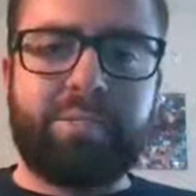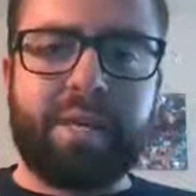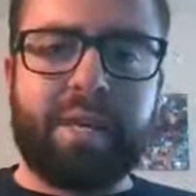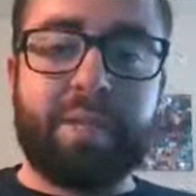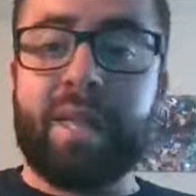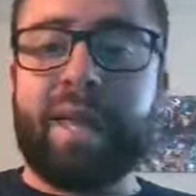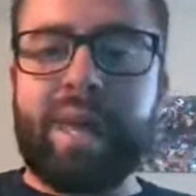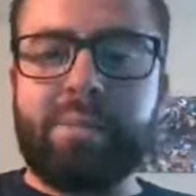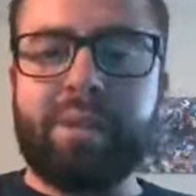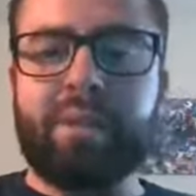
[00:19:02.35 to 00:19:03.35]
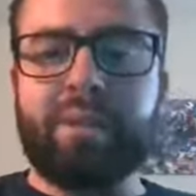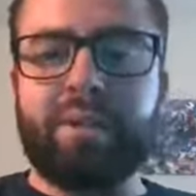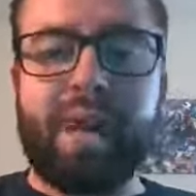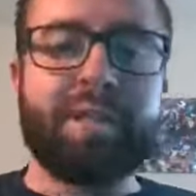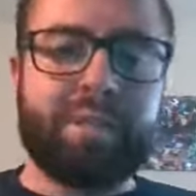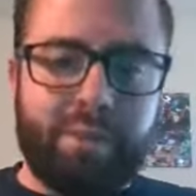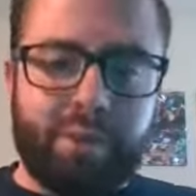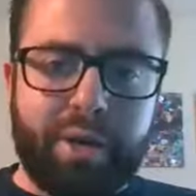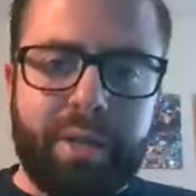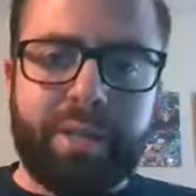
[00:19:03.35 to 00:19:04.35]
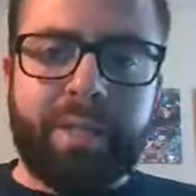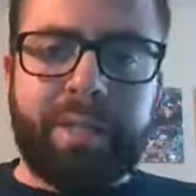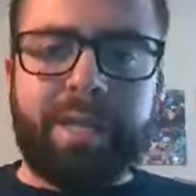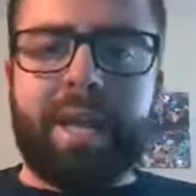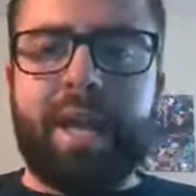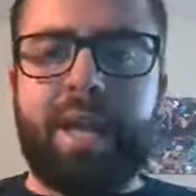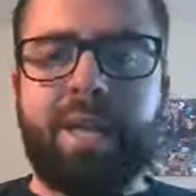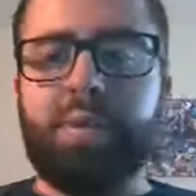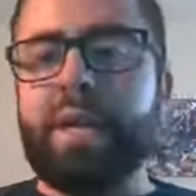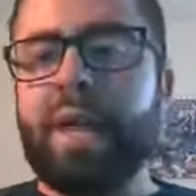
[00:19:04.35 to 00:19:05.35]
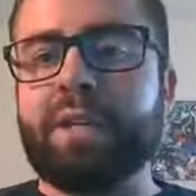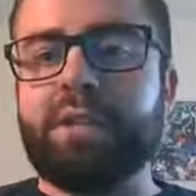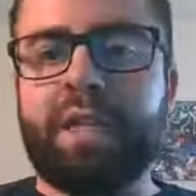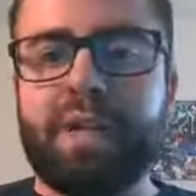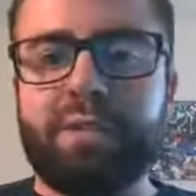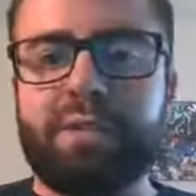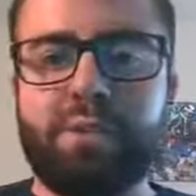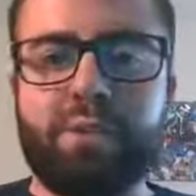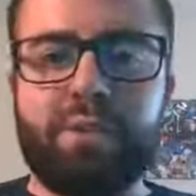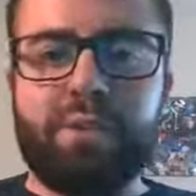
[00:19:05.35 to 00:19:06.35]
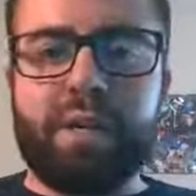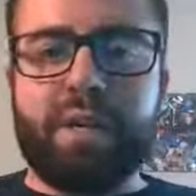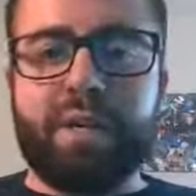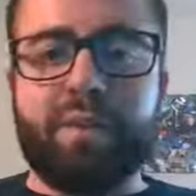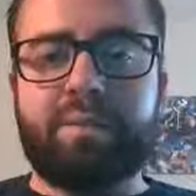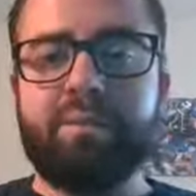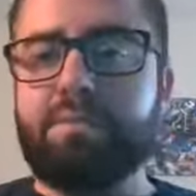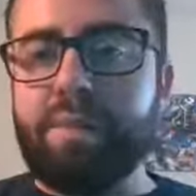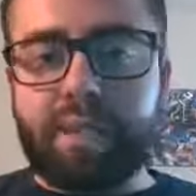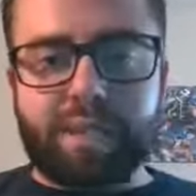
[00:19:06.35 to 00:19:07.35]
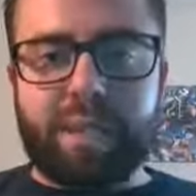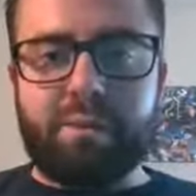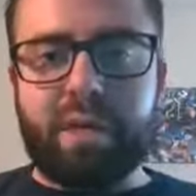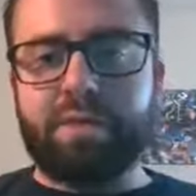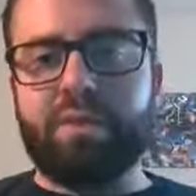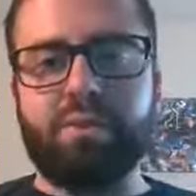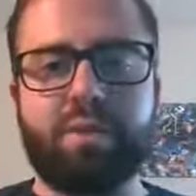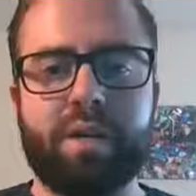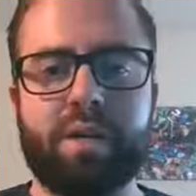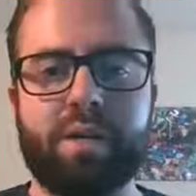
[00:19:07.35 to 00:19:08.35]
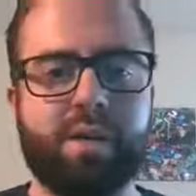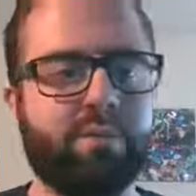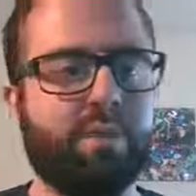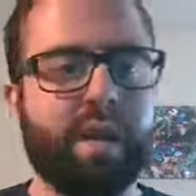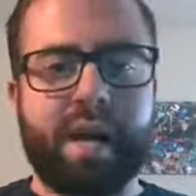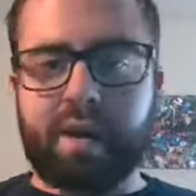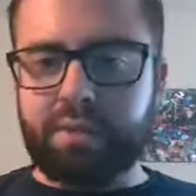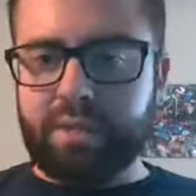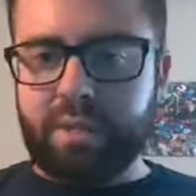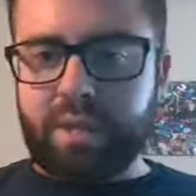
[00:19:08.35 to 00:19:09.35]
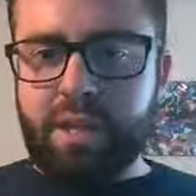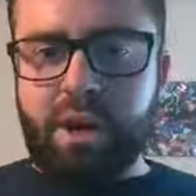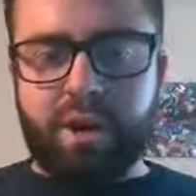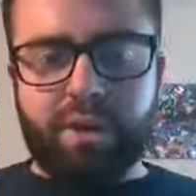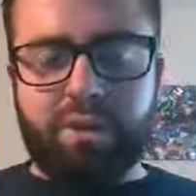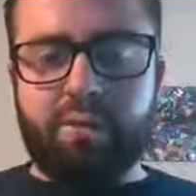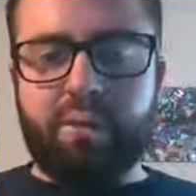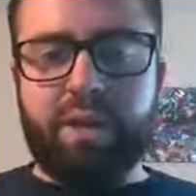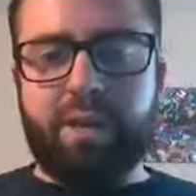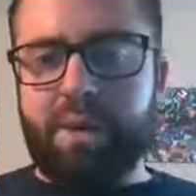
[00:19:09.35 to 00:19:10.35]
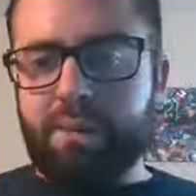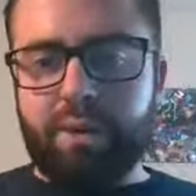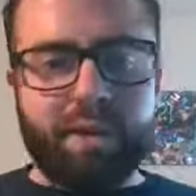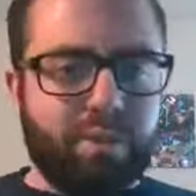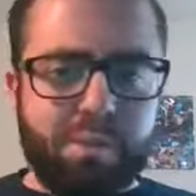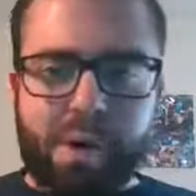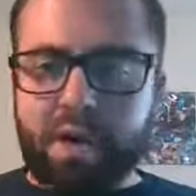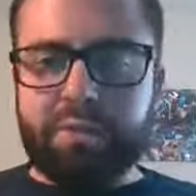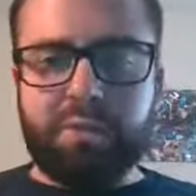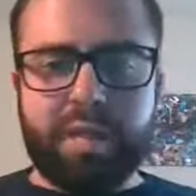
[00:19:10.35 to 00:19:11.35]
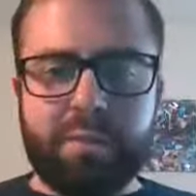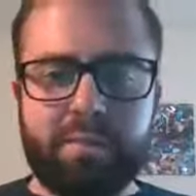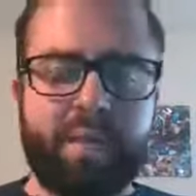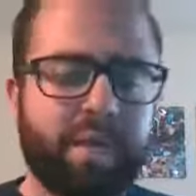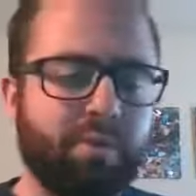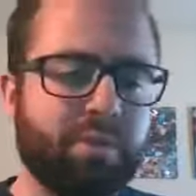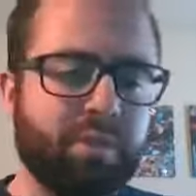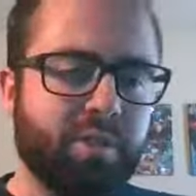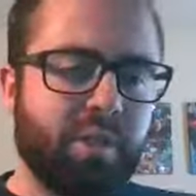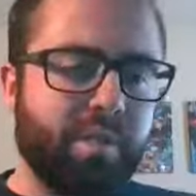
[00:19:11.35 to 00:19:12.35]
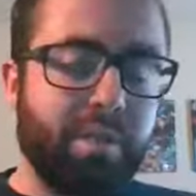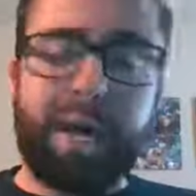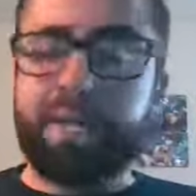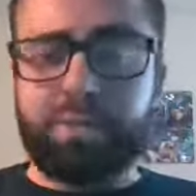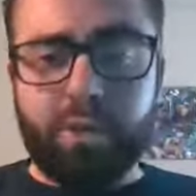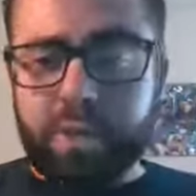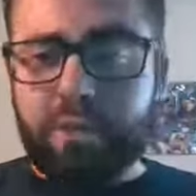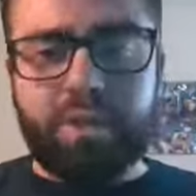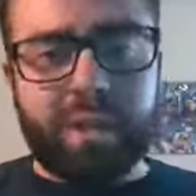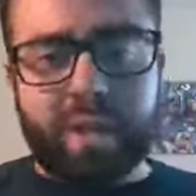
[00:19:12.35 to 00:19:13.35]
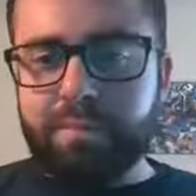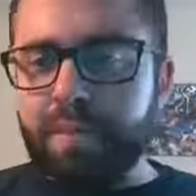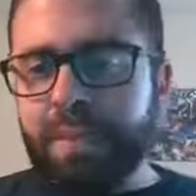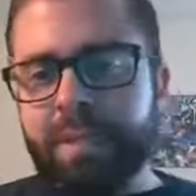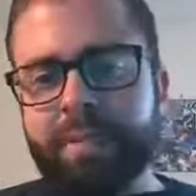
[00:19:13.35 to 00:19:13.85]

Uh, but they came here last spring, and we actually got to uh, mix them. We got to do uh, our front of house audio for them, and we got to do monitors for them, and it was just a blast working with them.